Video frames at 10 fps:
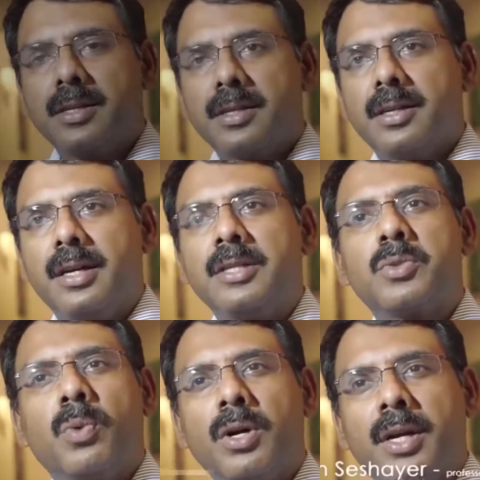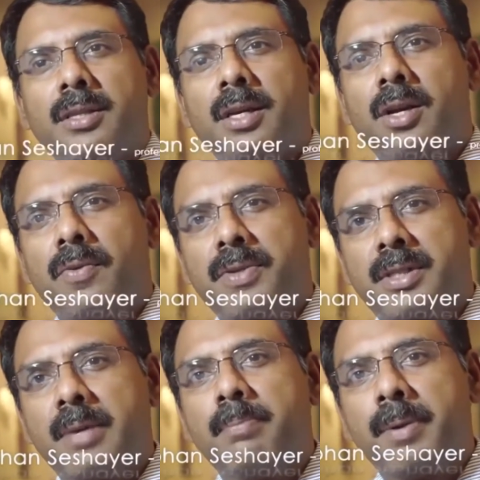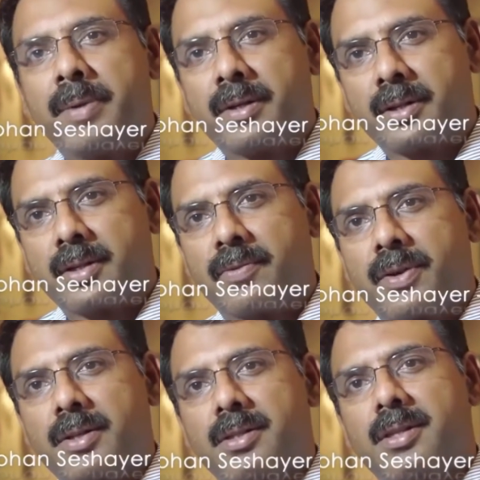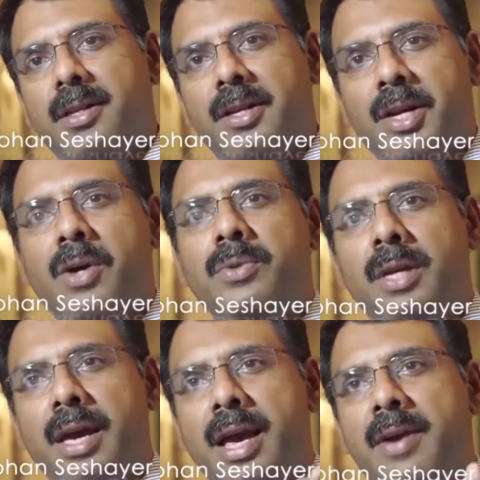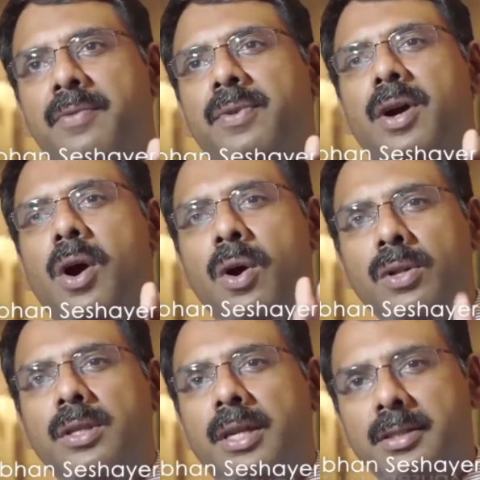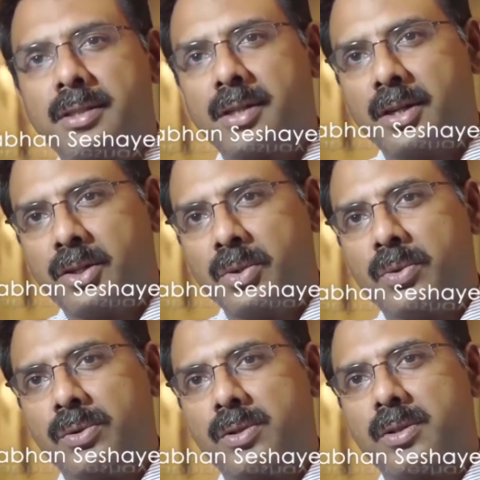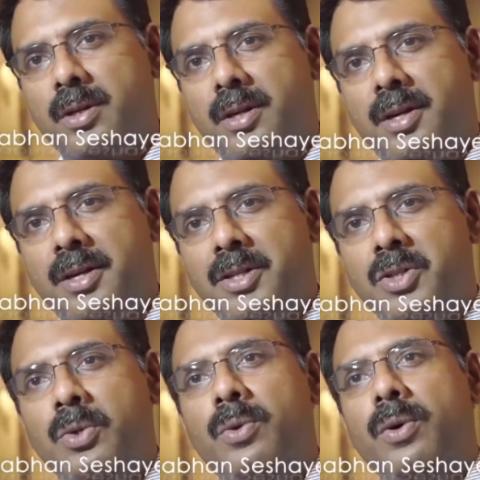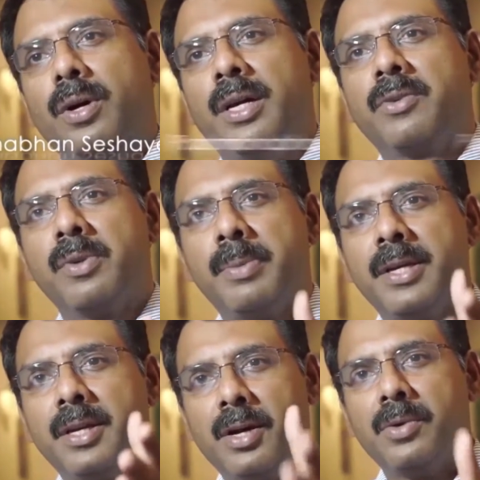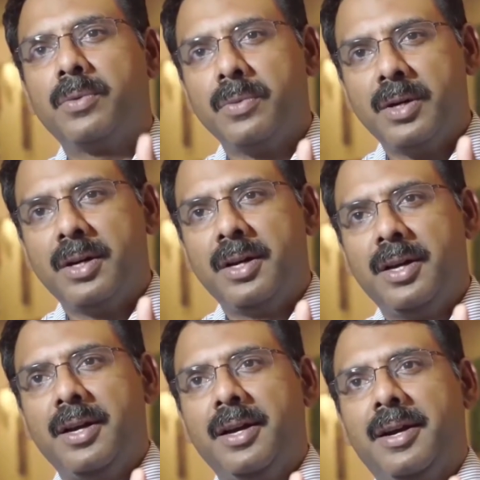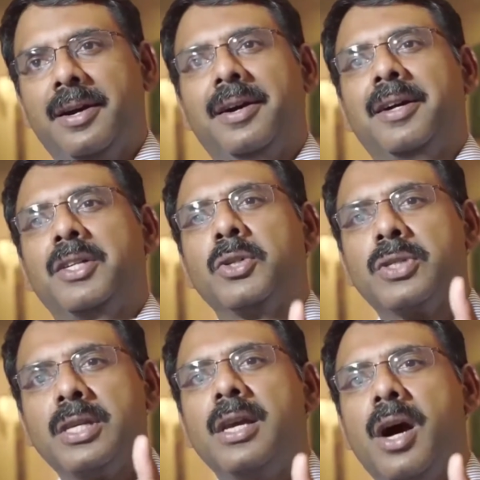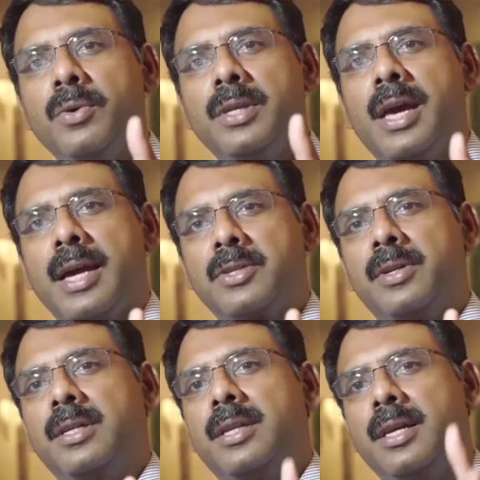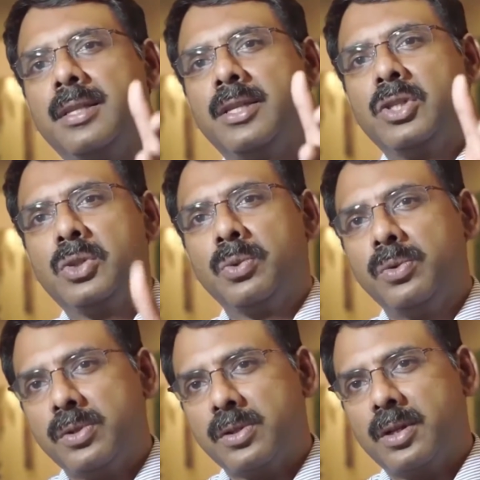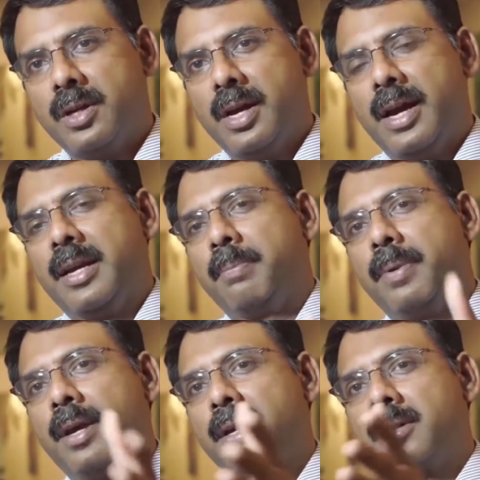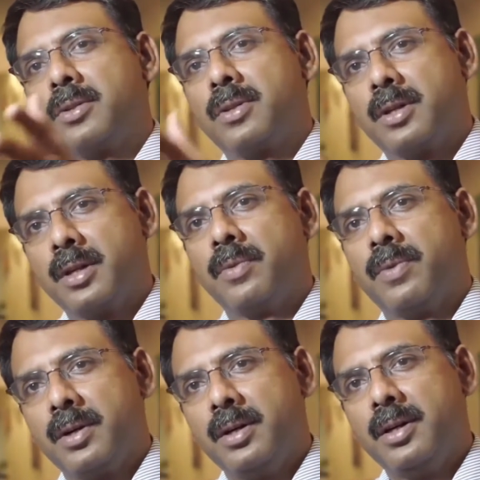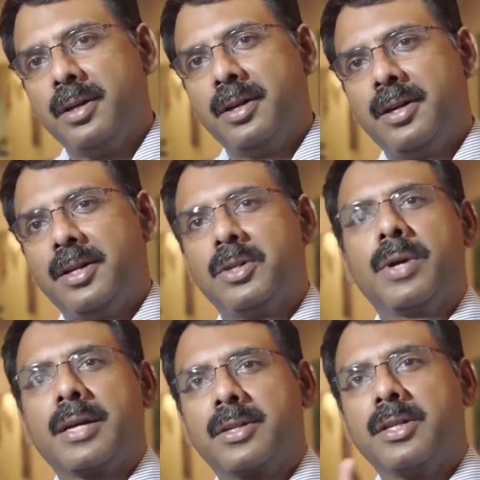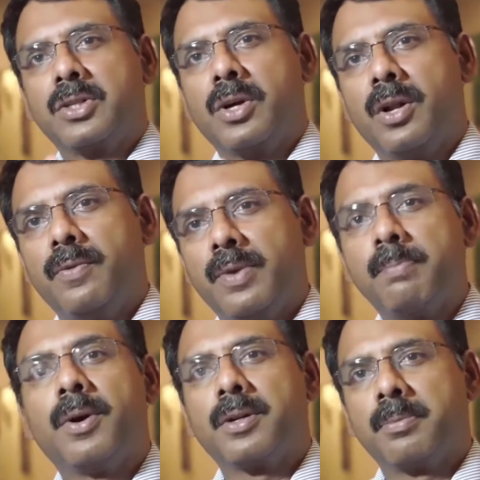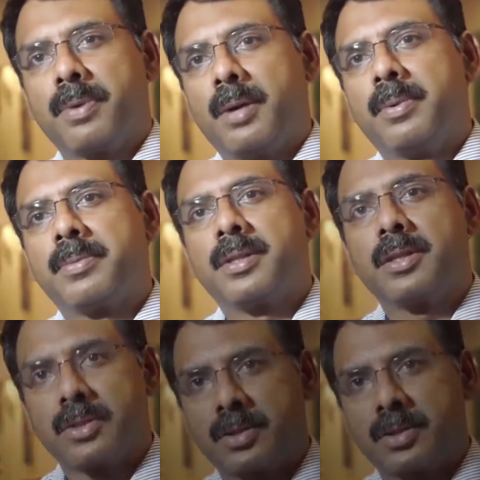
year is what I think of as the implementation phase. Now they have all the necessary tools. So it will be now to see how they actually take these tools and apply it to the real world to actually solve important problems in the